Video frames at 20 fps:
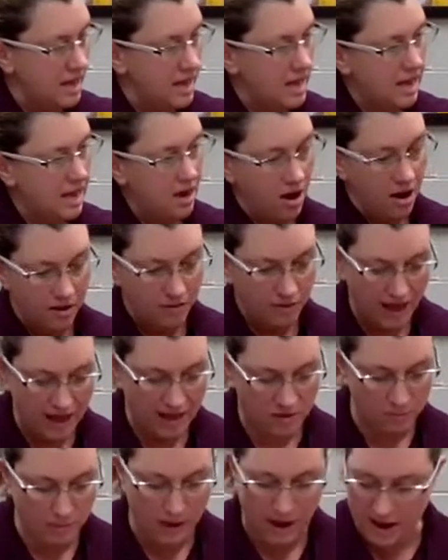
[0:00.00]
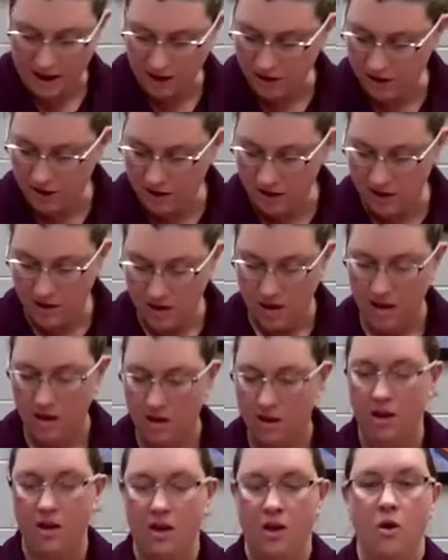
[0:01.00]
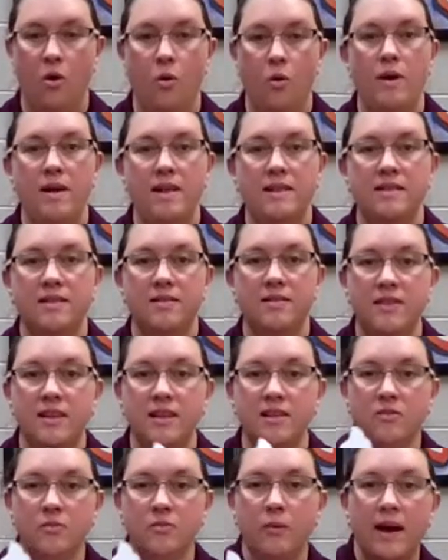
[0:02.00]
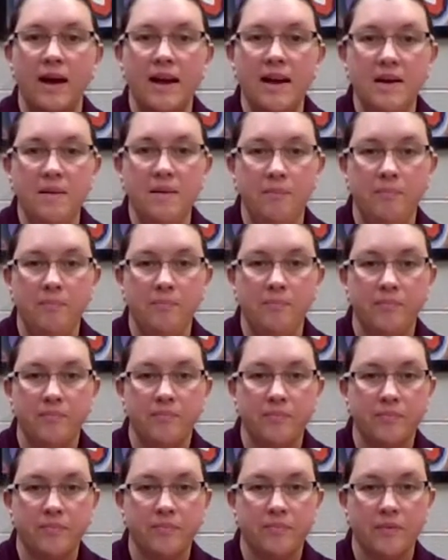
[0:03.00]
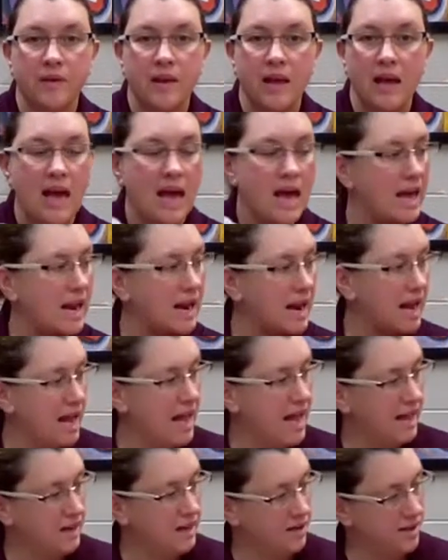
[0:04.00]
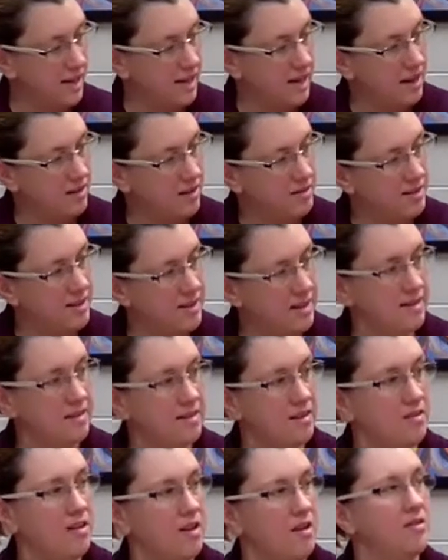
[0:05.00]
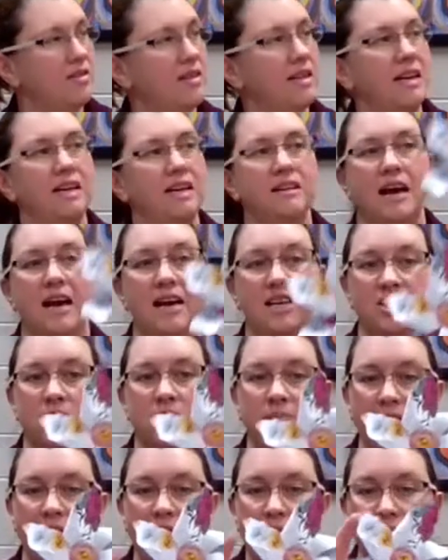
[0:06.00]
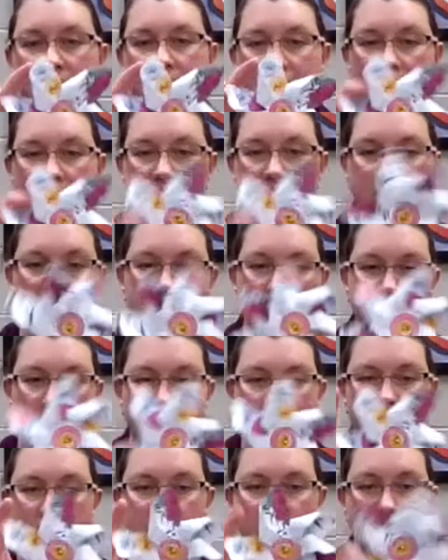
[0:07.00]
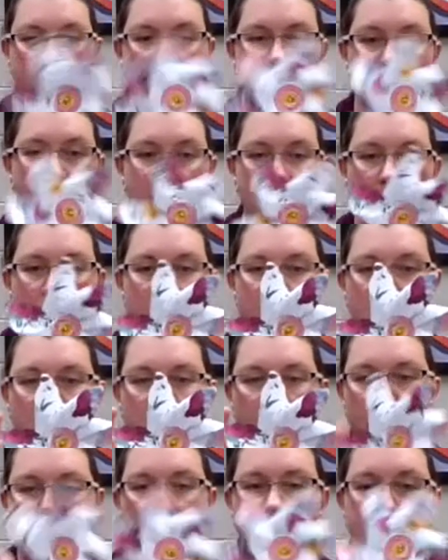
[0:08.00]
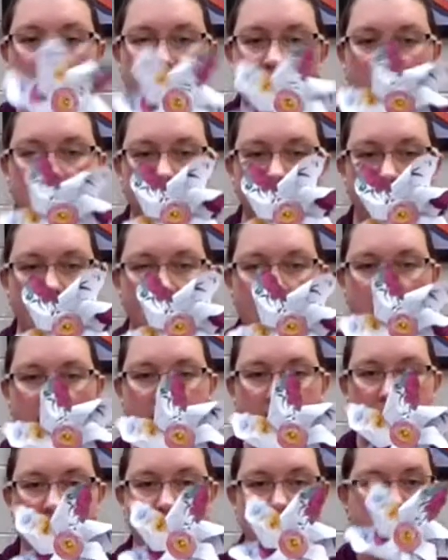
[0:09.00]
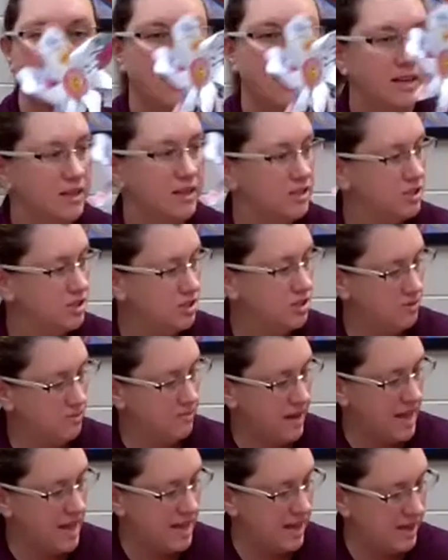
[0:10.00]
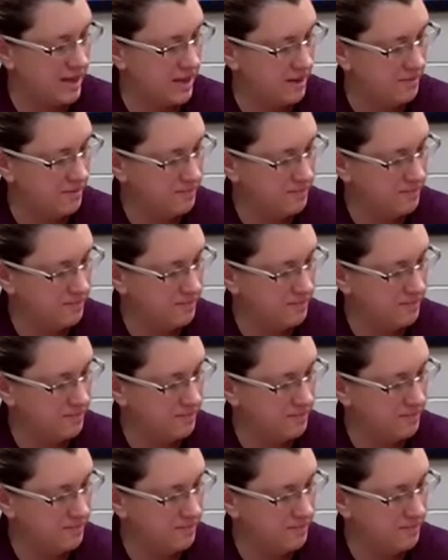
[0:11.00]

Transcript: And our last pattern was this one. And I had to cut out six of those and attach them. That was actually the first pinwheel that I tried to make.